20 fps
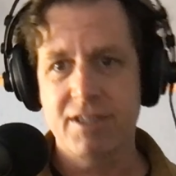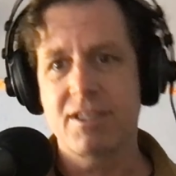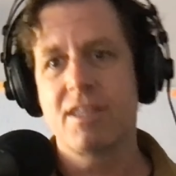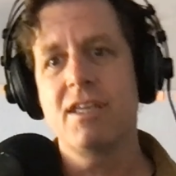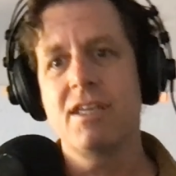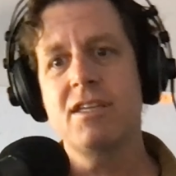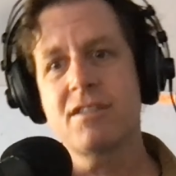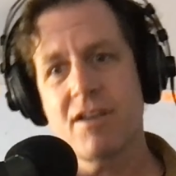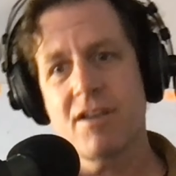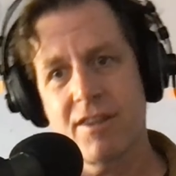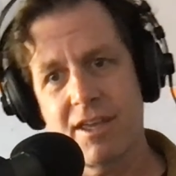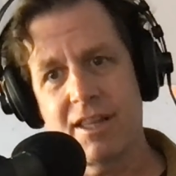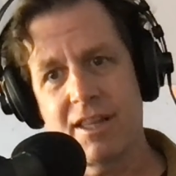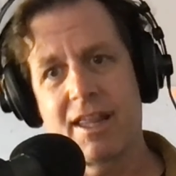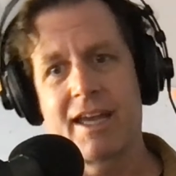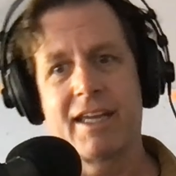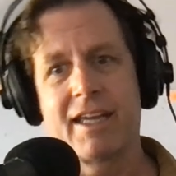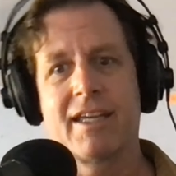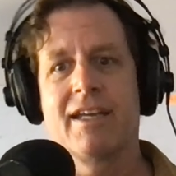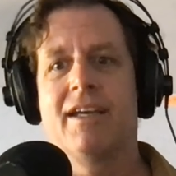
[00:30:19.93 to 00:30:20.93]
And these are the,
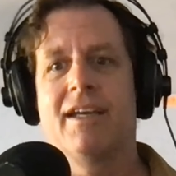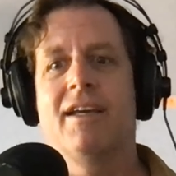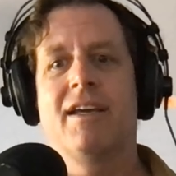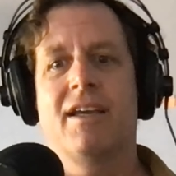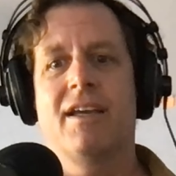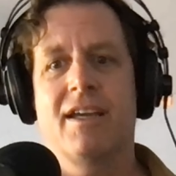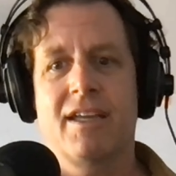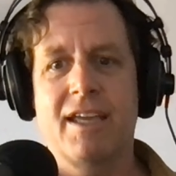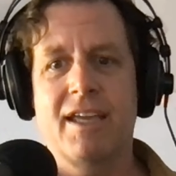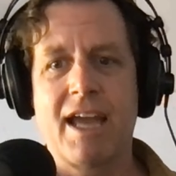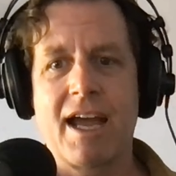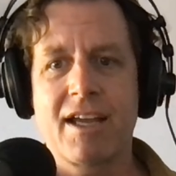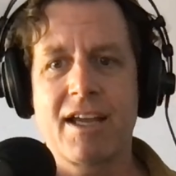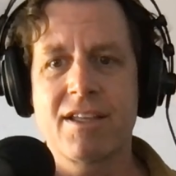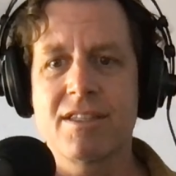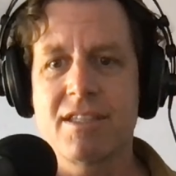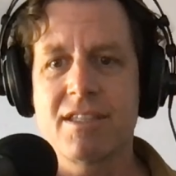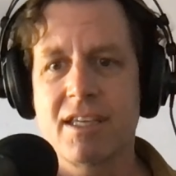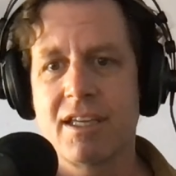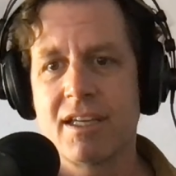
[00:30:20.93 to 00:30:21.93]
like, yeah, I
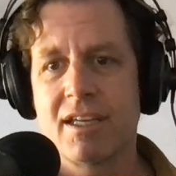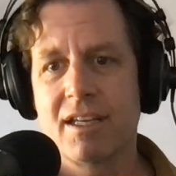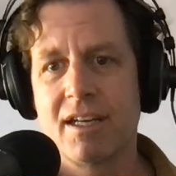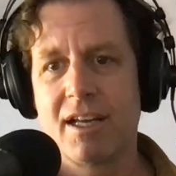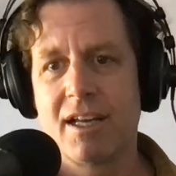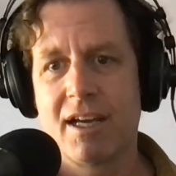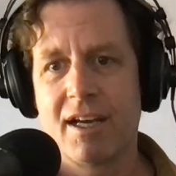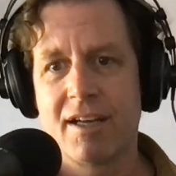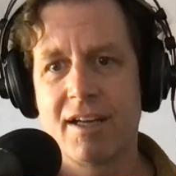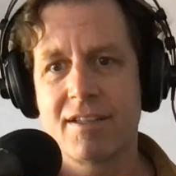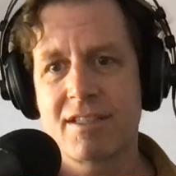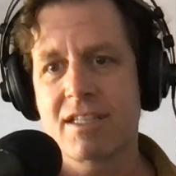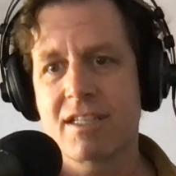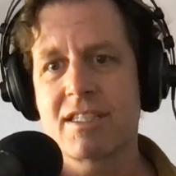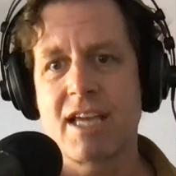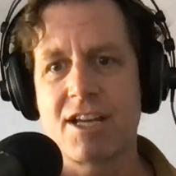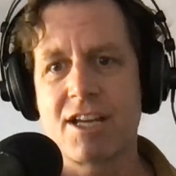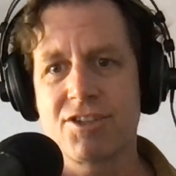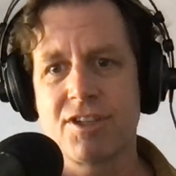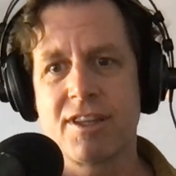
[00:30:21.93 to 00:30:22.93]
could see in
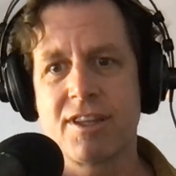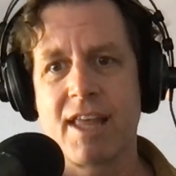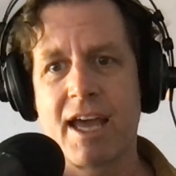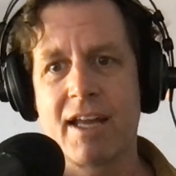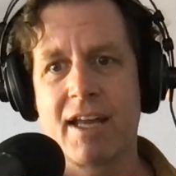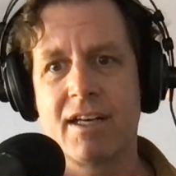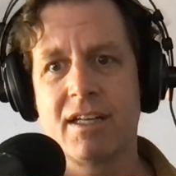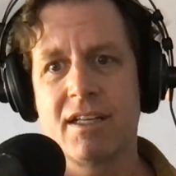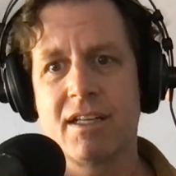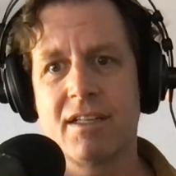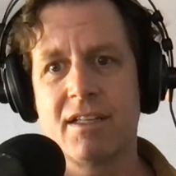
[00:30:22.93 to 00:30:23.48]
Succession that,